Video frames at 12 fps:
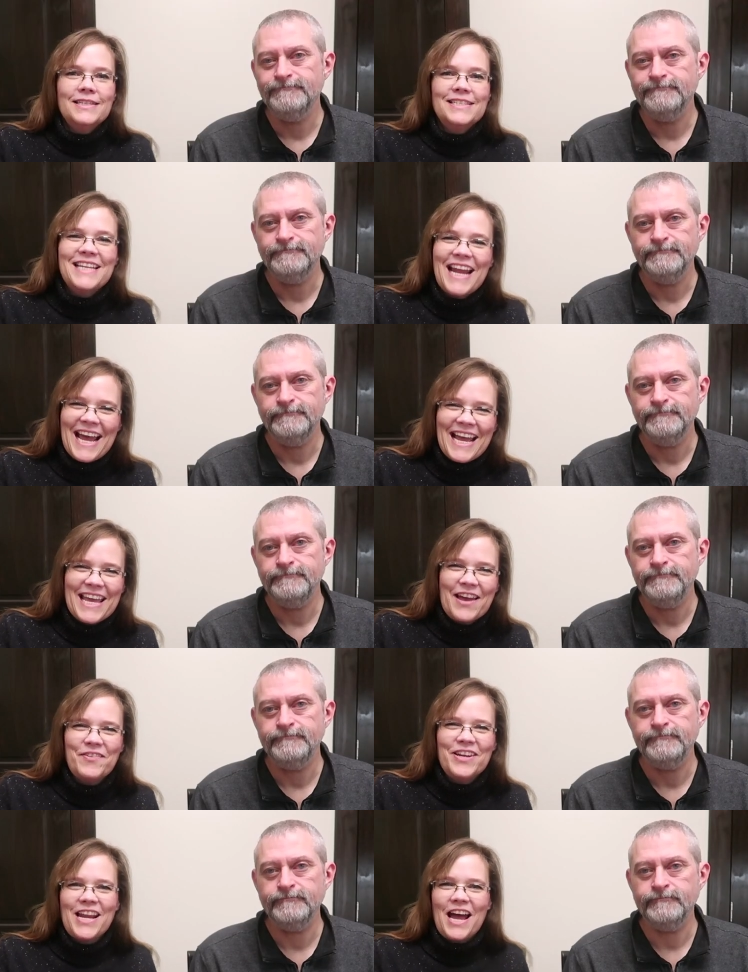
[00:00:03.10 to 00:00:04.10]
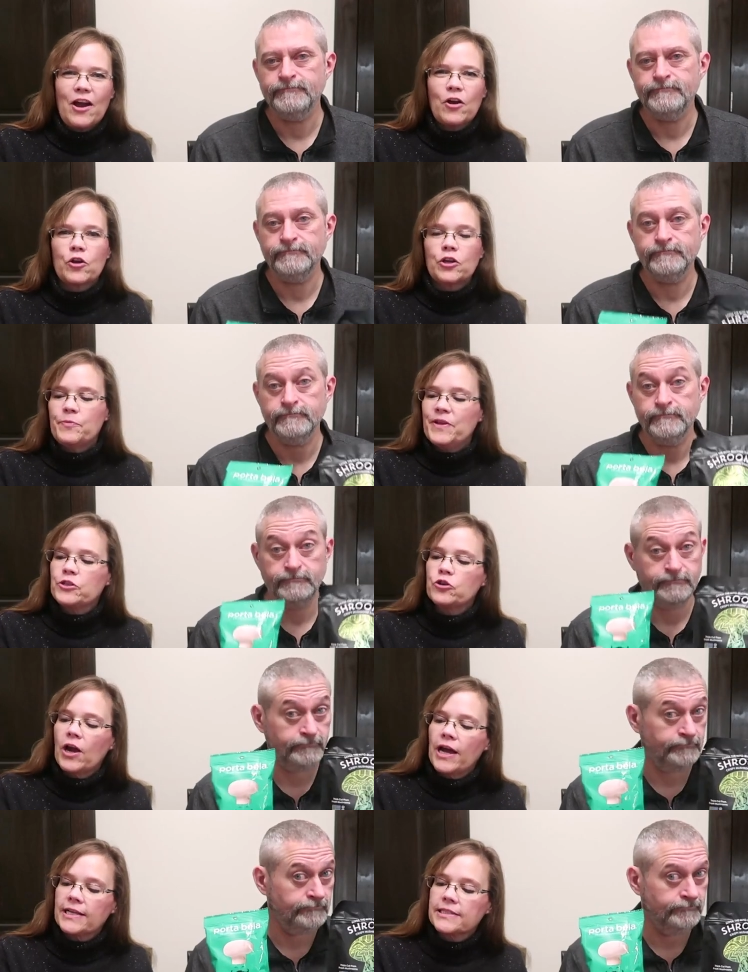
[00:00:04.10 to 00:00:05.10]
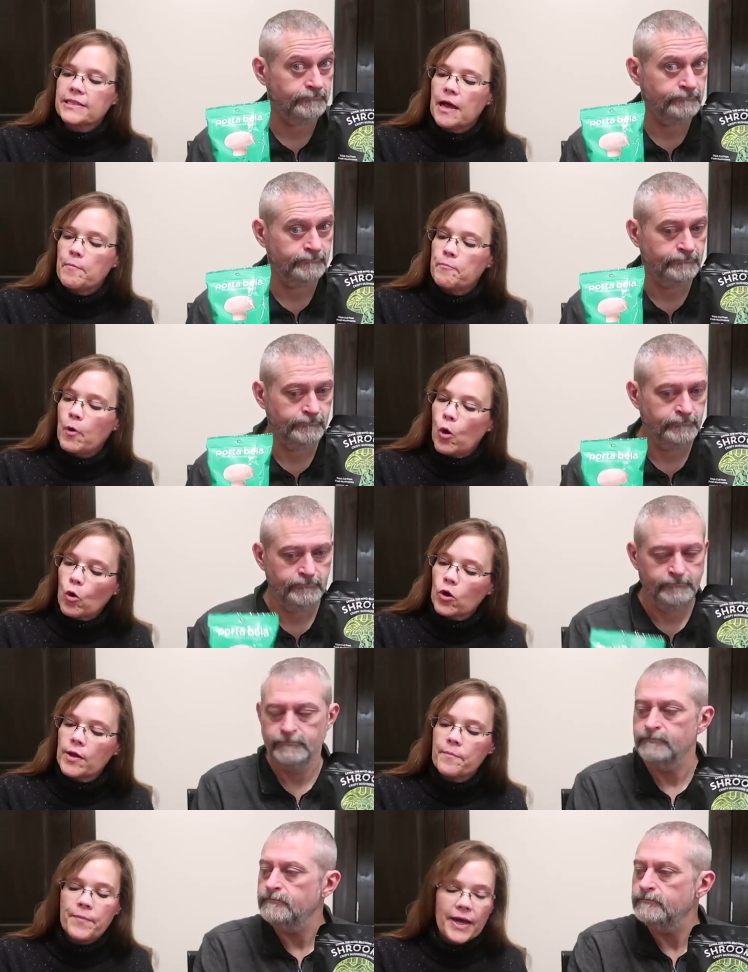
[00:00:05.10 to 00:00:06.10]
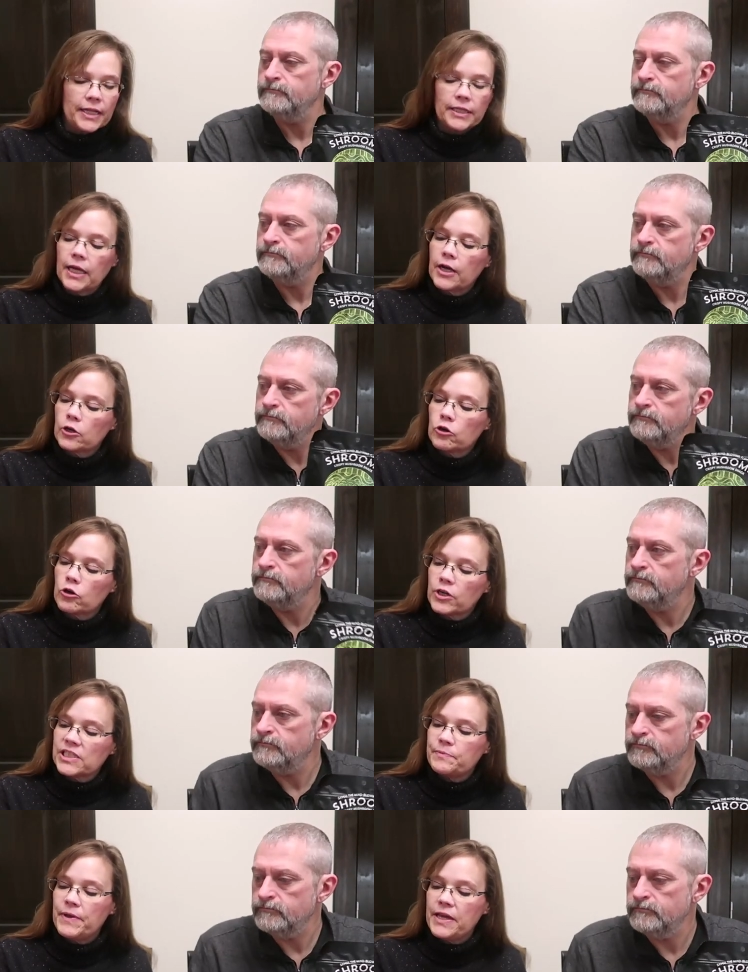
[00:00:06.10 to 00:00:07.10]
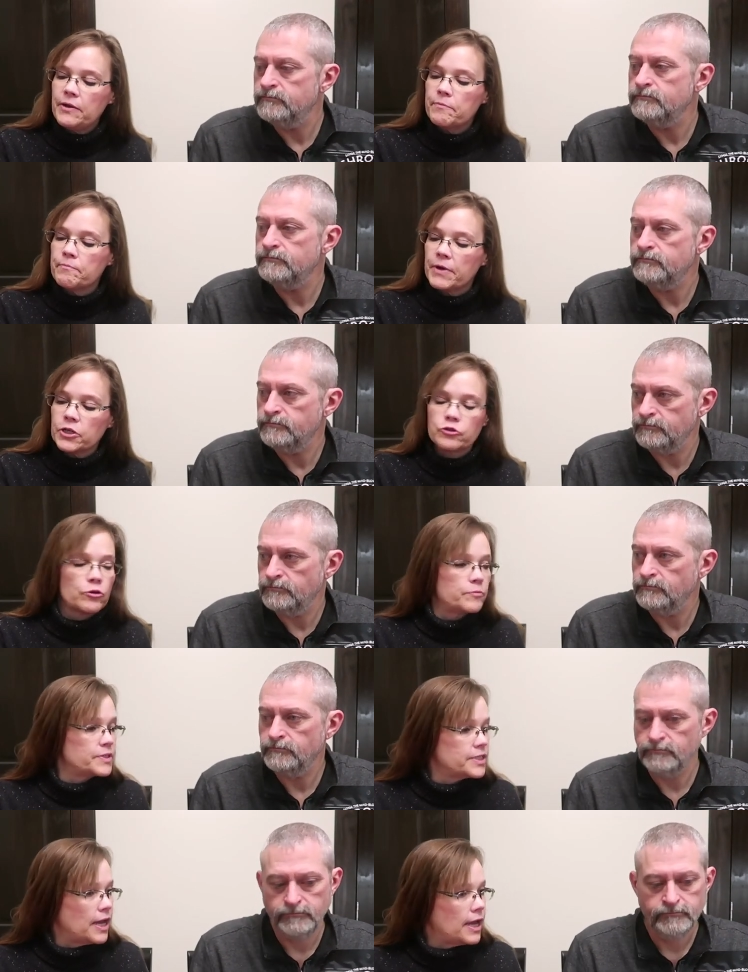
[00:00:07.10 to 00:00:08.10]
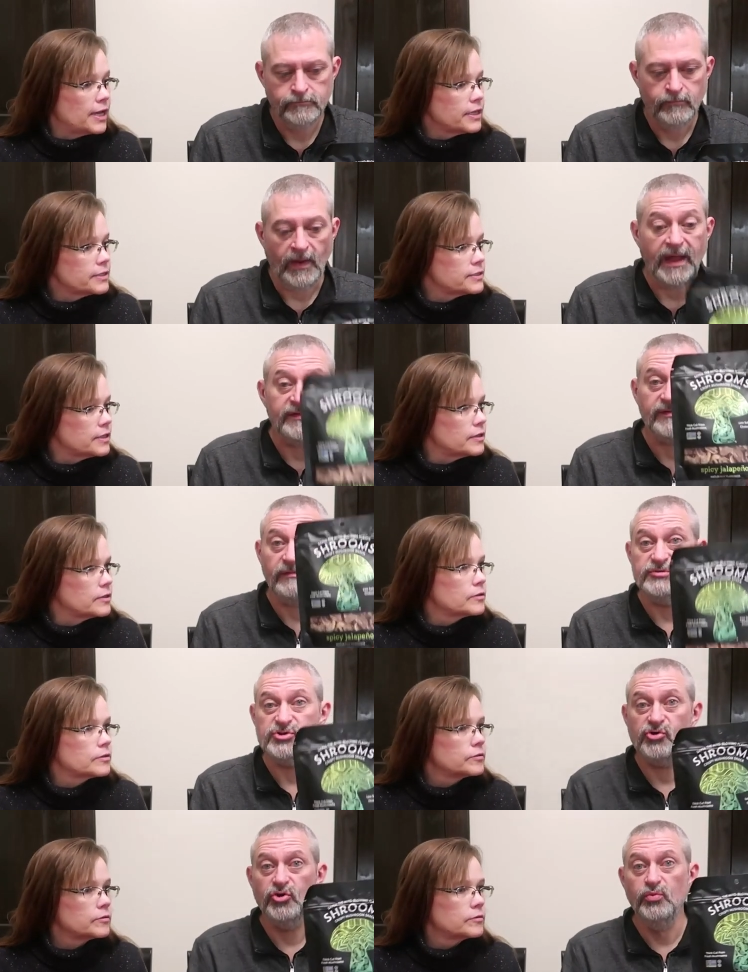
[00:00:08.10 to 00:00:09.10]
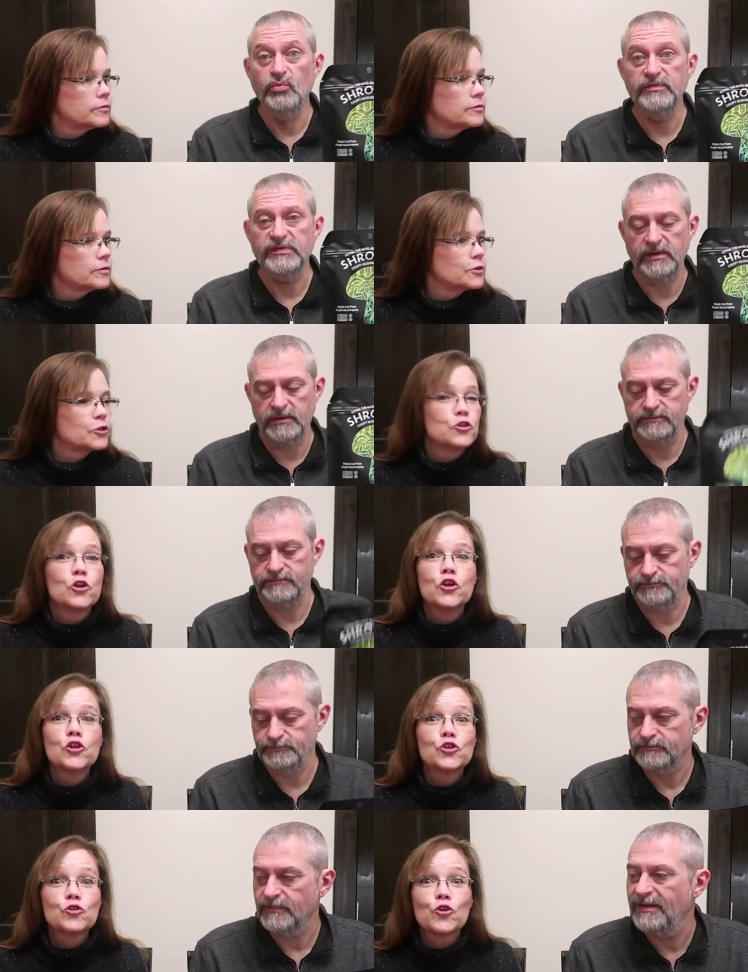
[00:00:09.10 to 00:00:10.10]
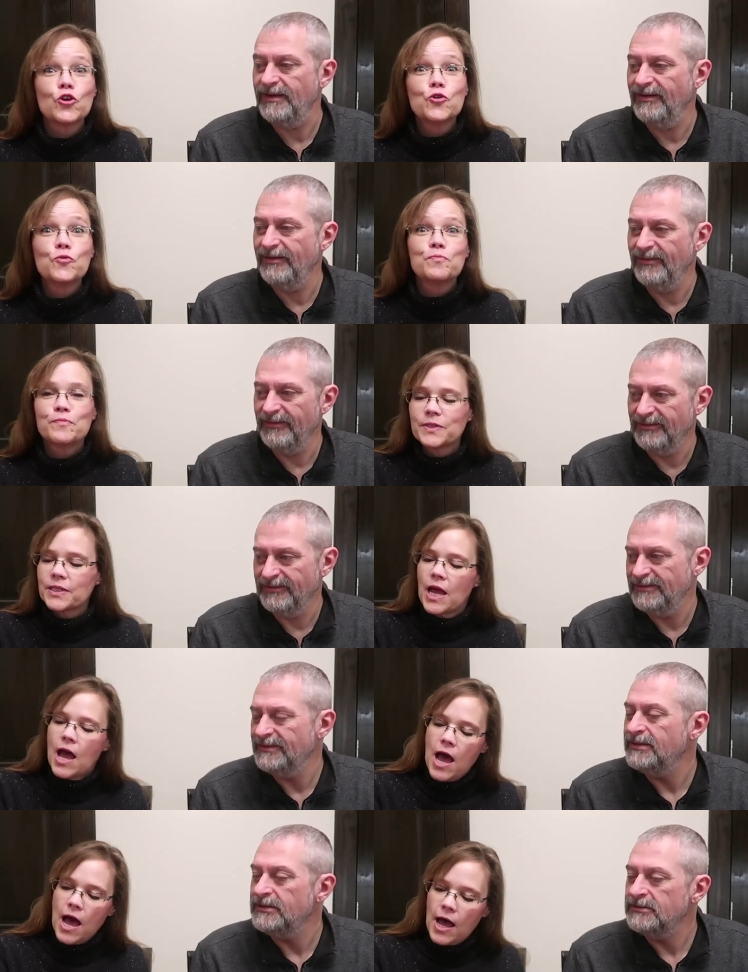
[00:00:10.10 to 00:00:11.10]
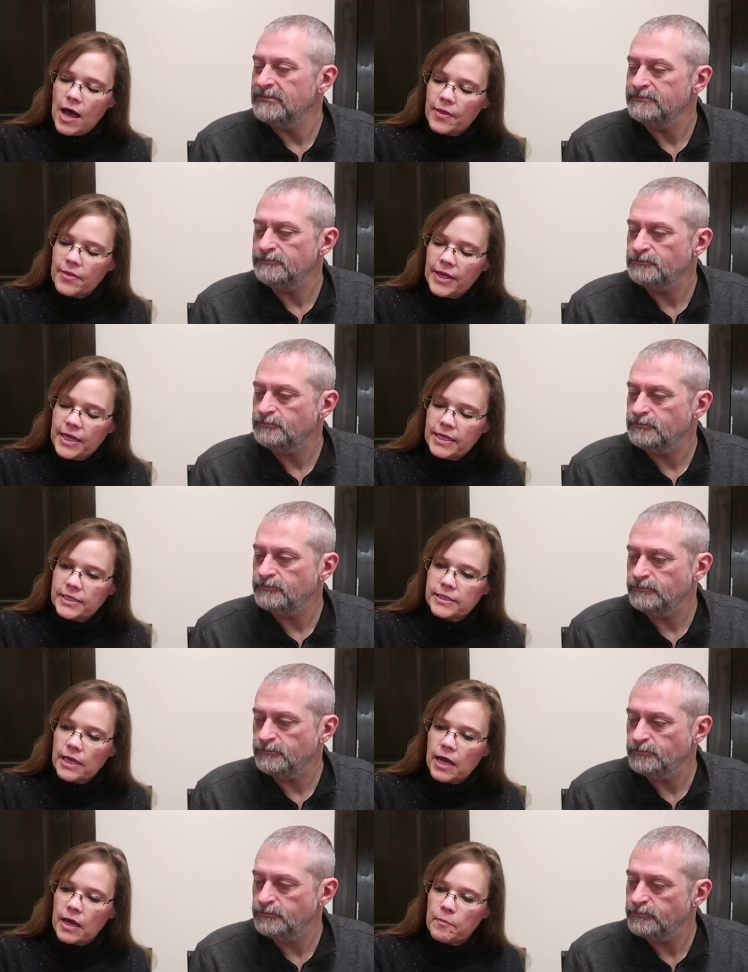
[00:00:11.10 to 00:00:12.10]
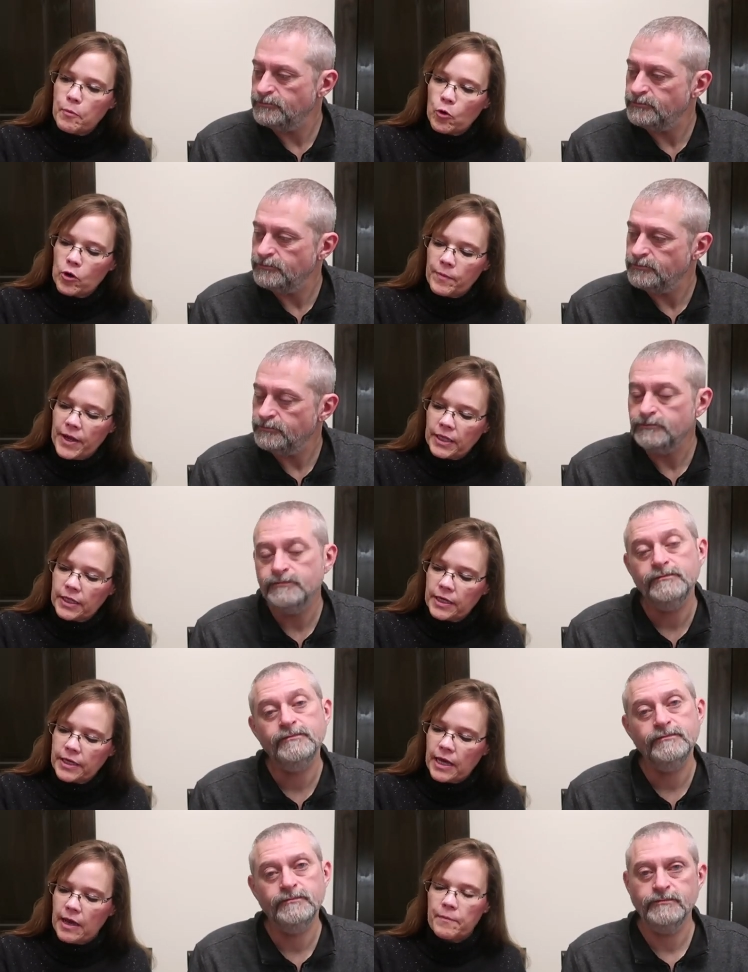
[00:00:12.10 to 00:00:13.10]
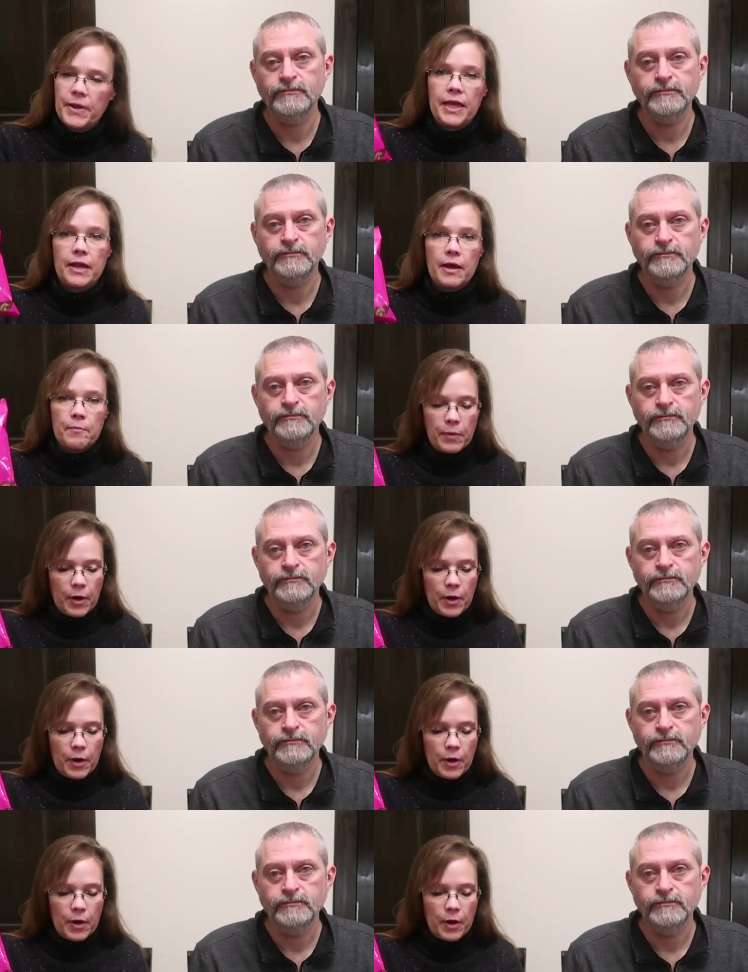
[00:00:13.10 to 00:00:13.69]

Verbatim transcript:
Speaker 1: Today, Kevin and I are going to be trying some portabella crispy mushroom snacks.
Speaker 2: And some shrooms.
Speaker 1: Shrooms. These portabella come in a